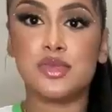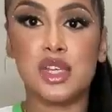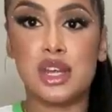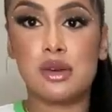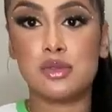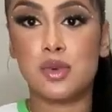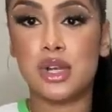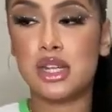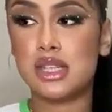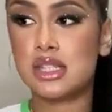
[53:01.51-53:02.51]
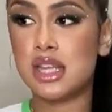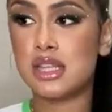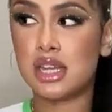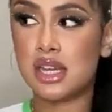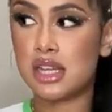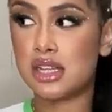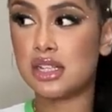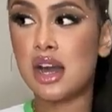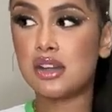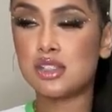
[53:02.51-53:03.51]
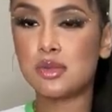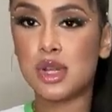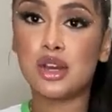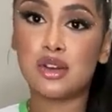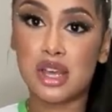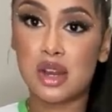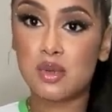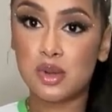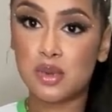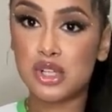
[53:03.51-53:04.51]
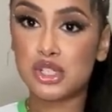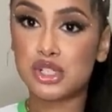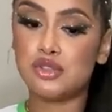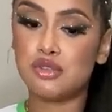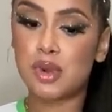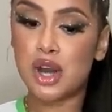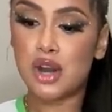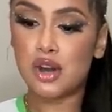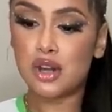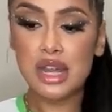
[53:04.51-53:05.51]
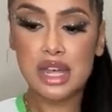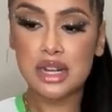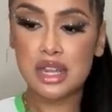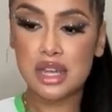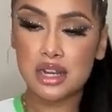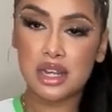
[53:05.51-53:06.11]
yeah, that was one of these days. Like, I'll just be like, okay, I really want to do my haul that day.